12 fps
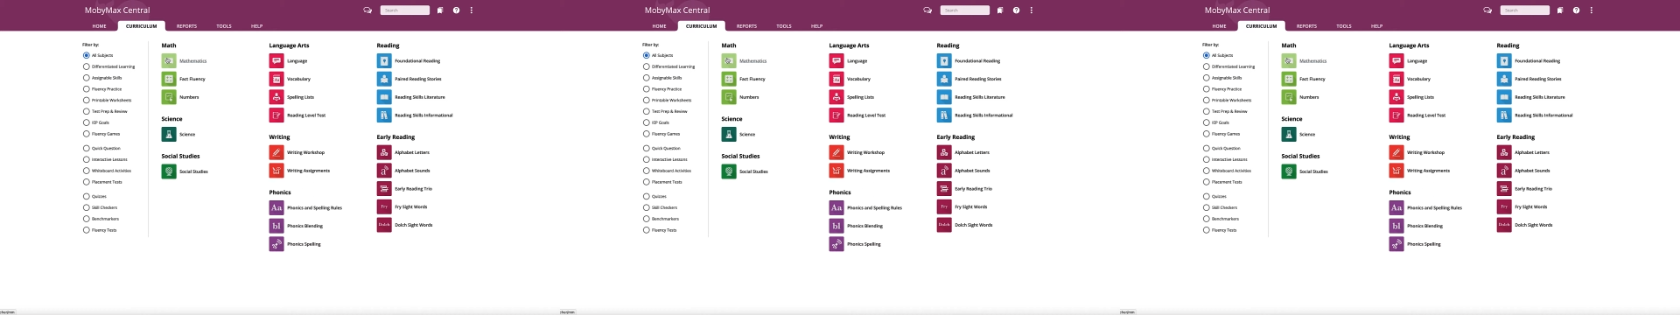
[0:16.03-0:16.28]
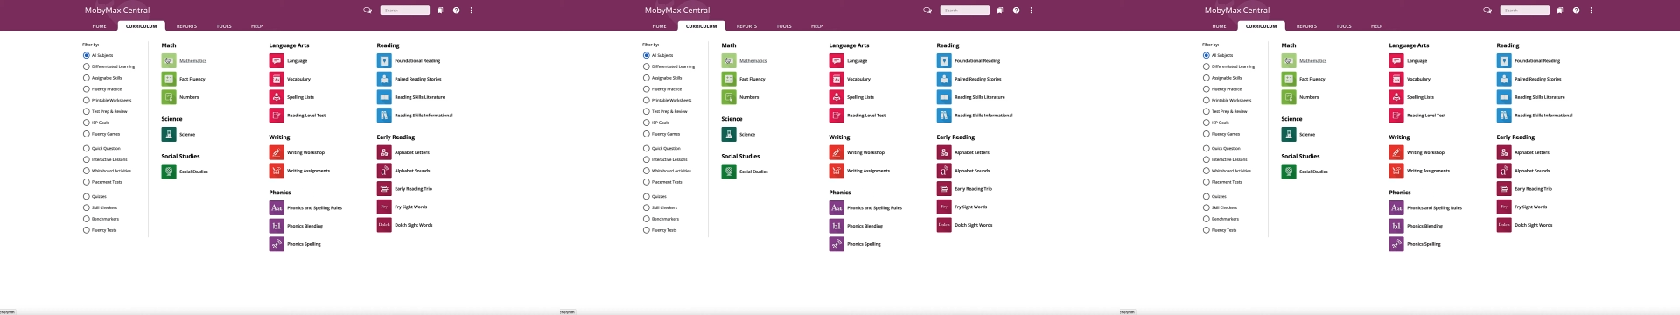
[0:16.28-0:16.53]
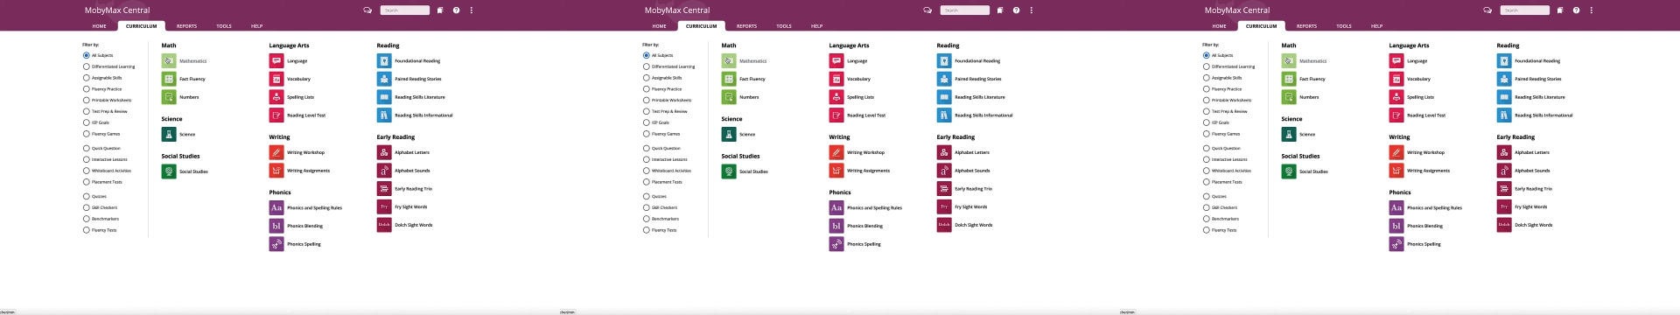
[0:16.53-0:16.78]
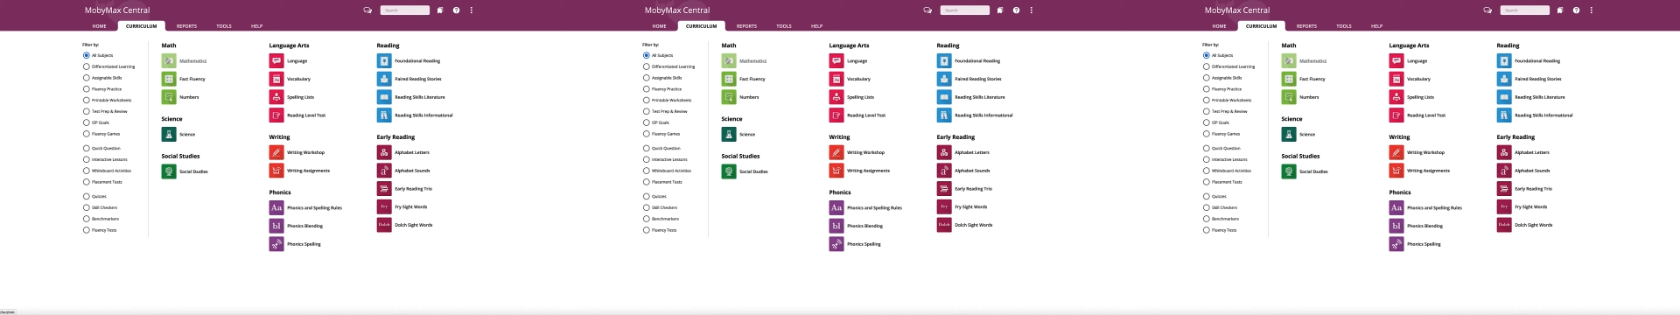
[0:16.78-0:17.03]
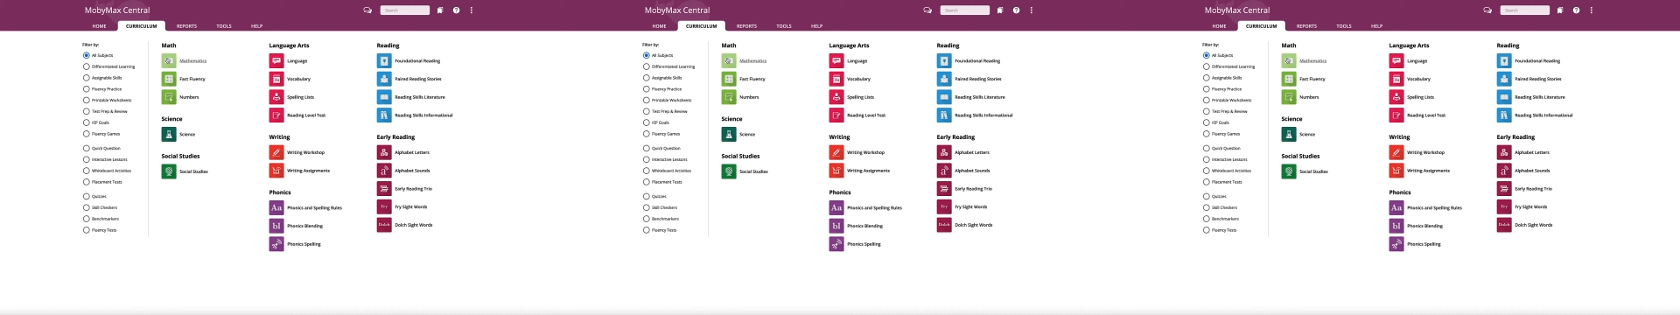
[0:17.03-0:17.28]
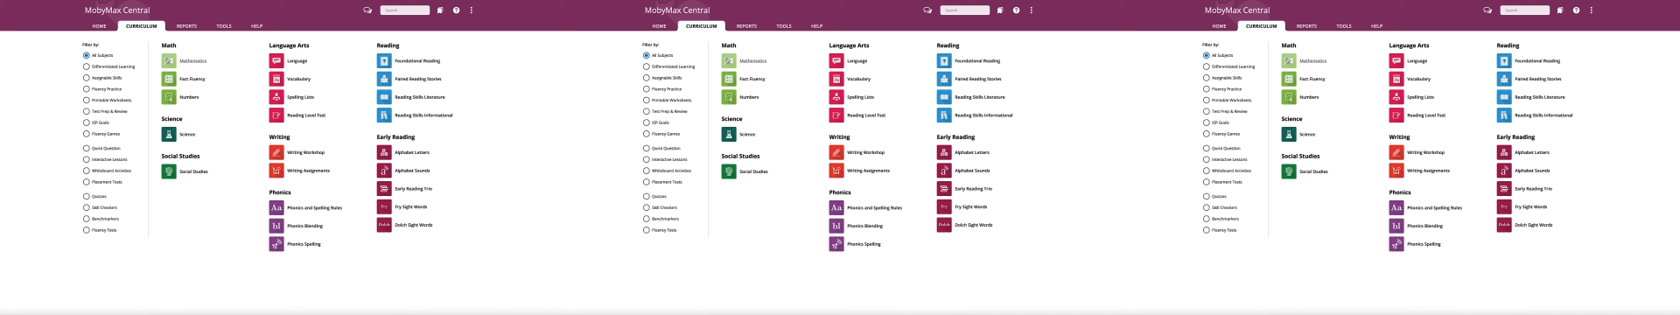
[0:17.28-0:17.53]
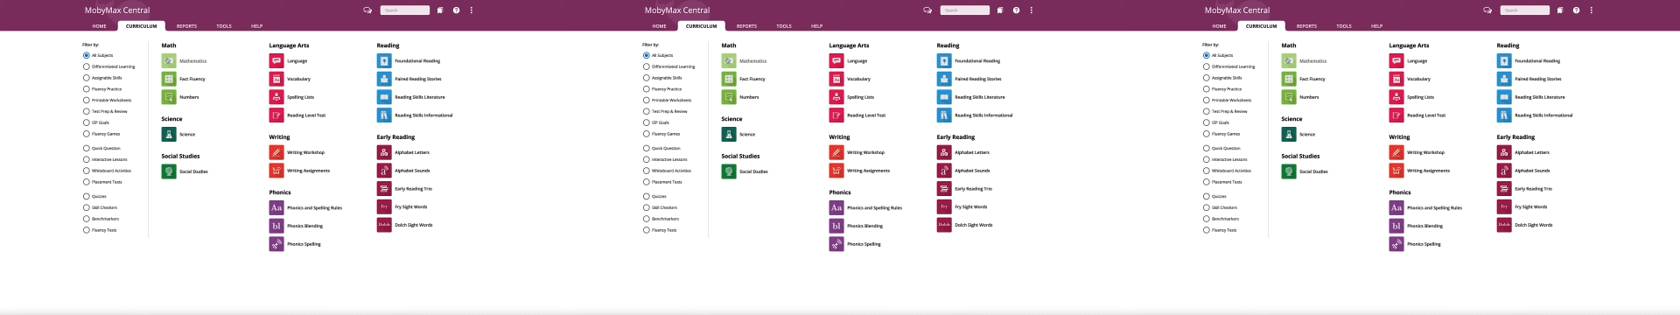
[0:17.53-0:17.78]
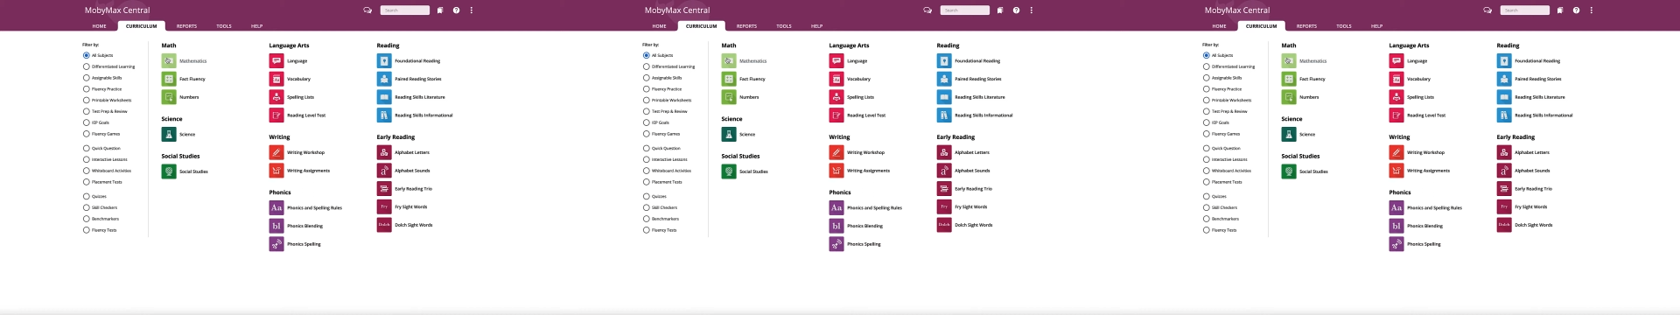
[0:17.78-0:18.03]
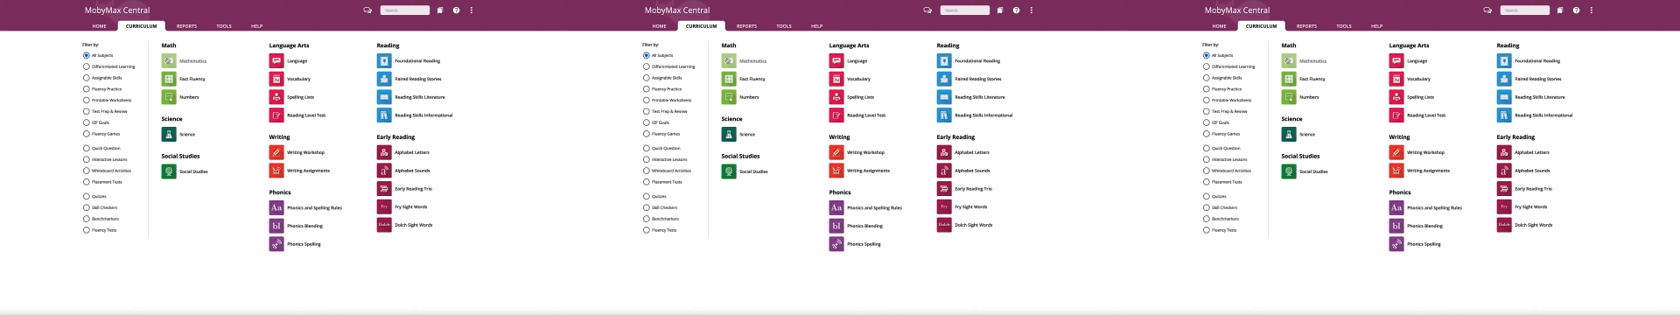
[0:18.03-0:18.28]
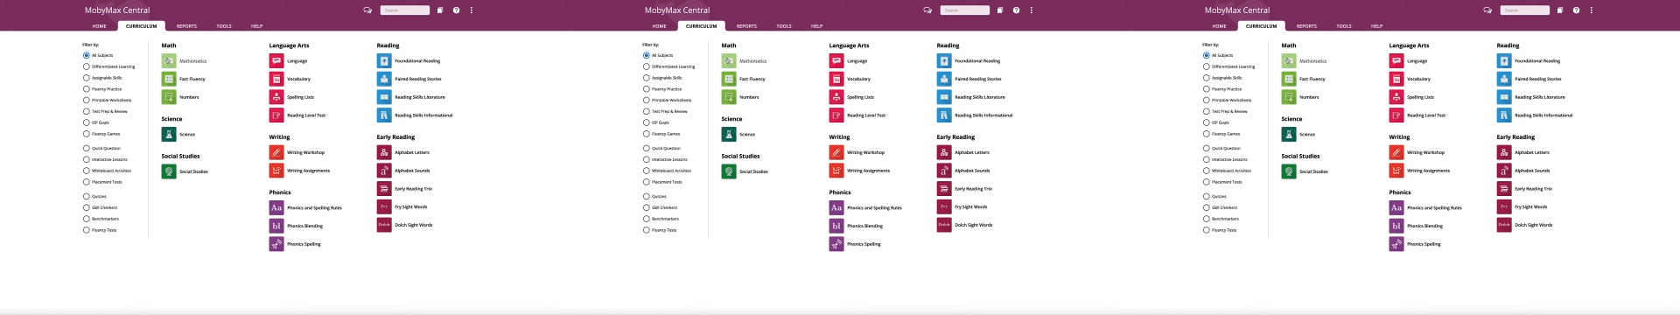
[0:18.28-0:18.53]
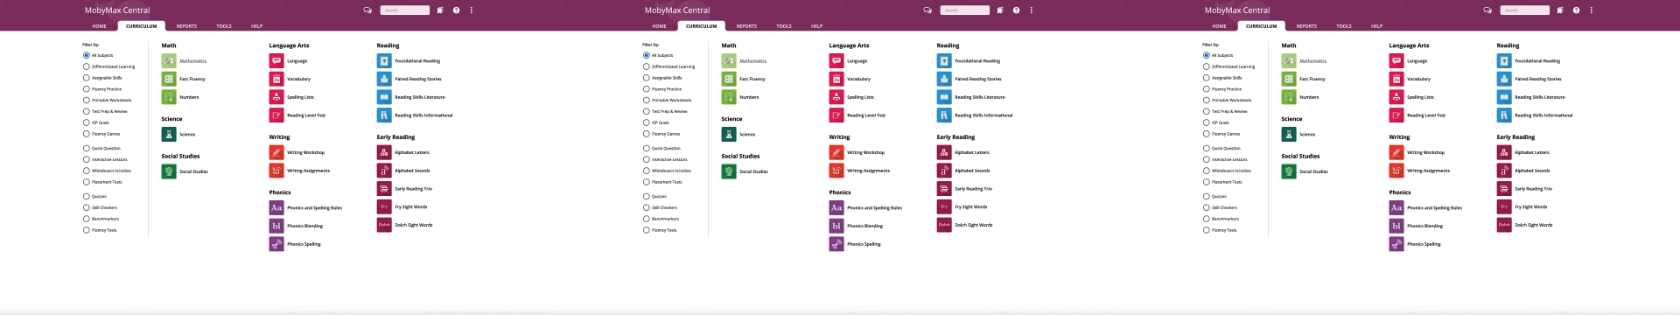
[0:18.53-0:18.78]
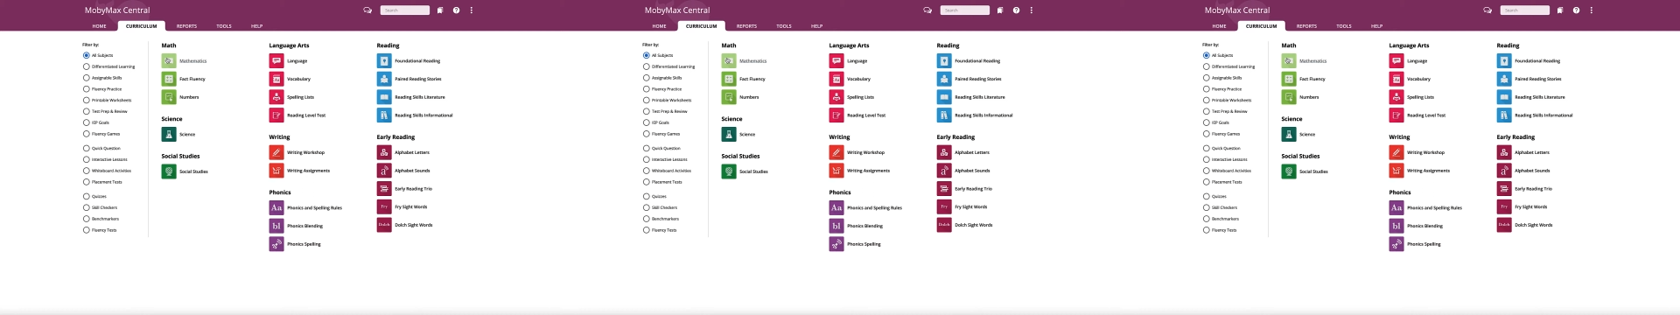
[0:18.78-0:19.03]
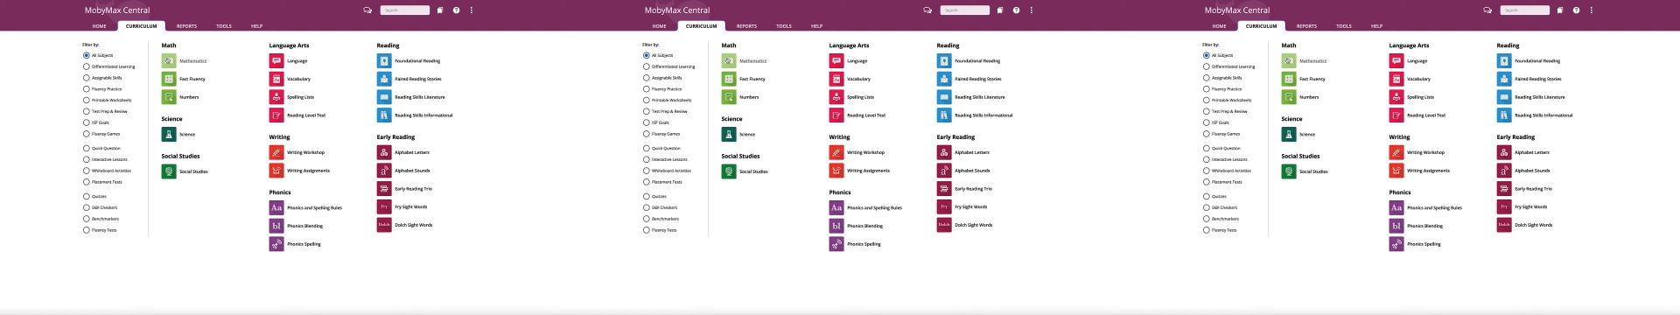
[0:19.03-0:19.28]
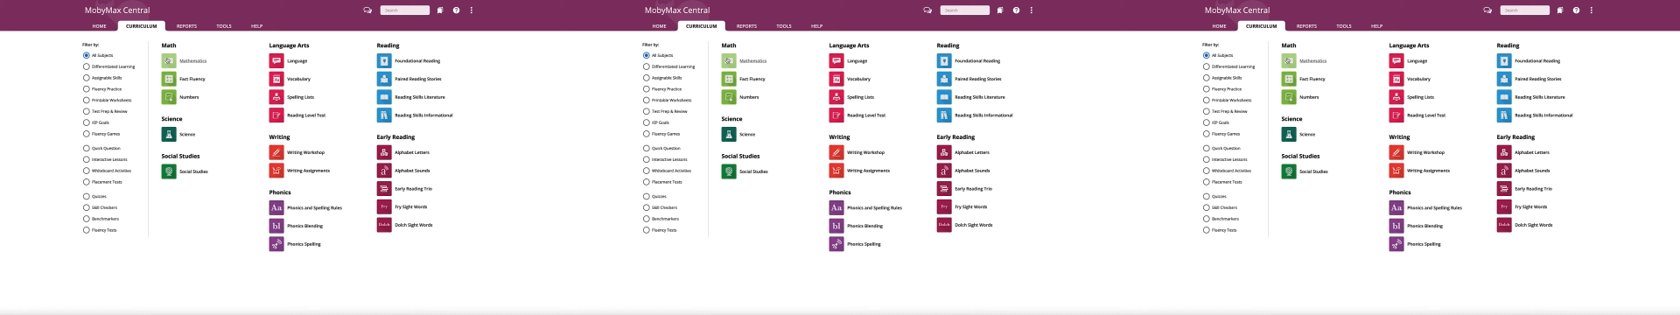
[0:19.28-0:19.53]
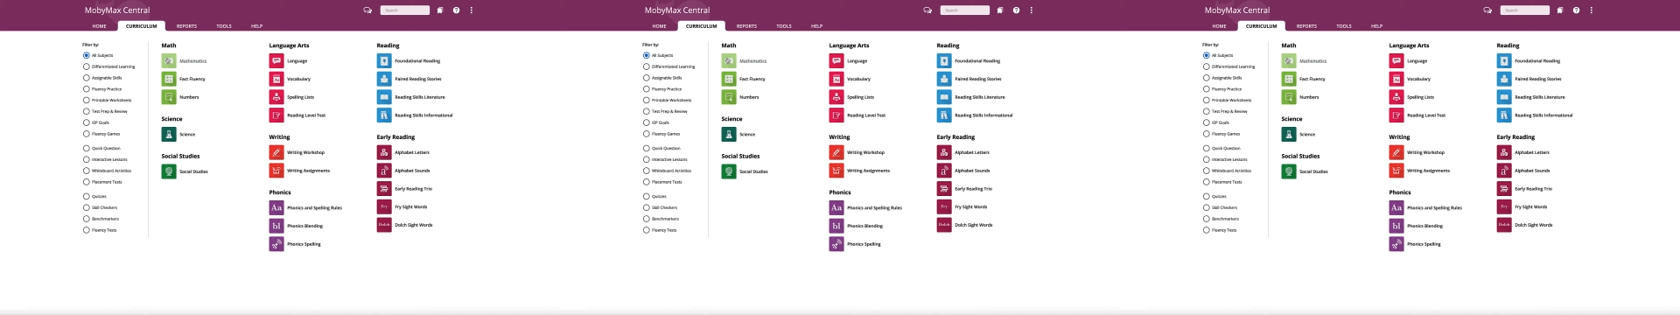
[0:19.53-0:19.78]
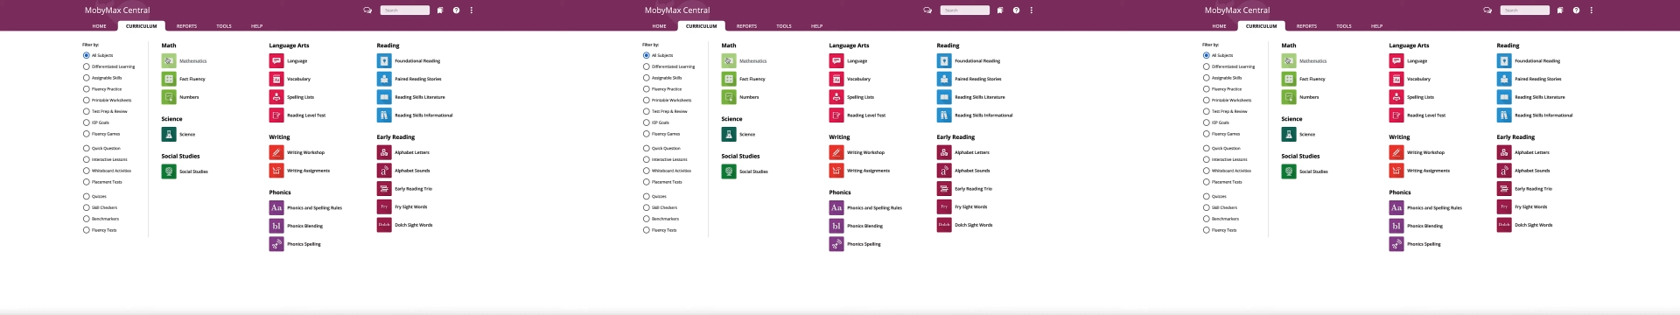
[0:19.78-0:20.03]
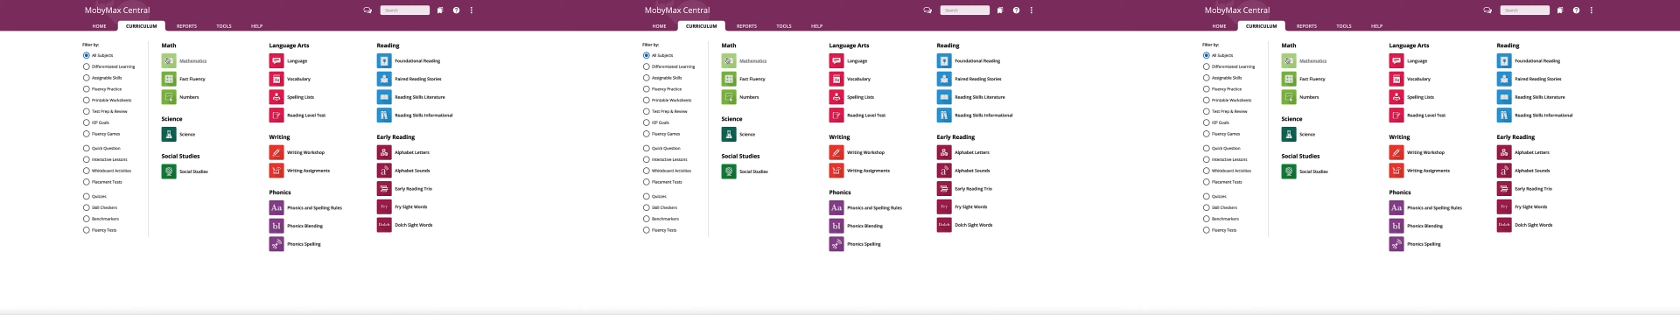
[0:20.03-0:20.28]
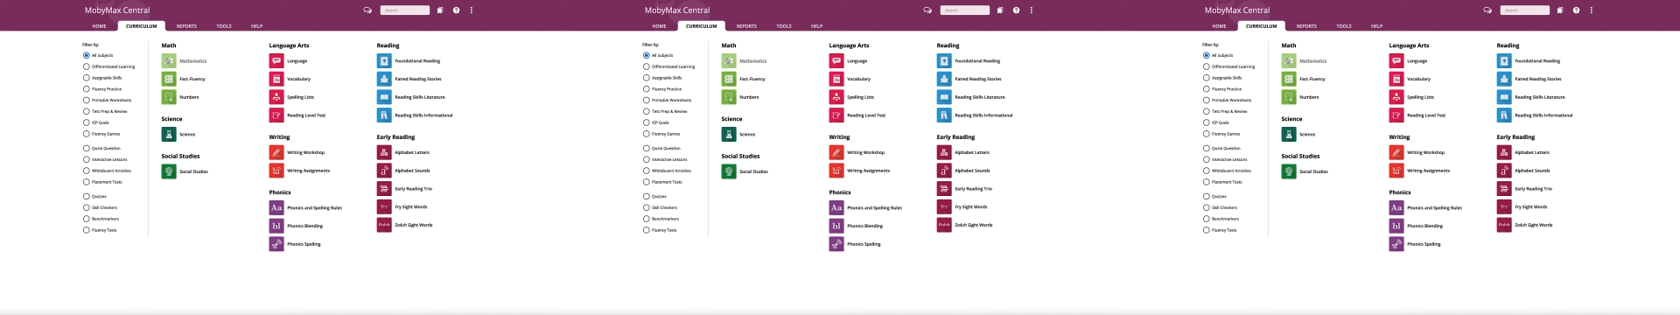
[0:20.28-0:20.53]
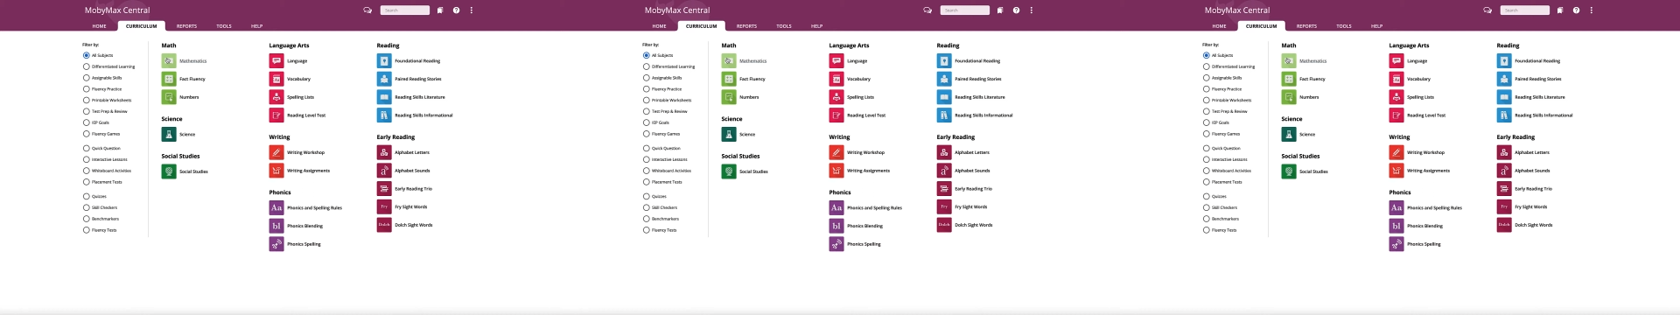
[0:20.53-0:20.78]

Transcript: No face is visible, so there are no lips to read.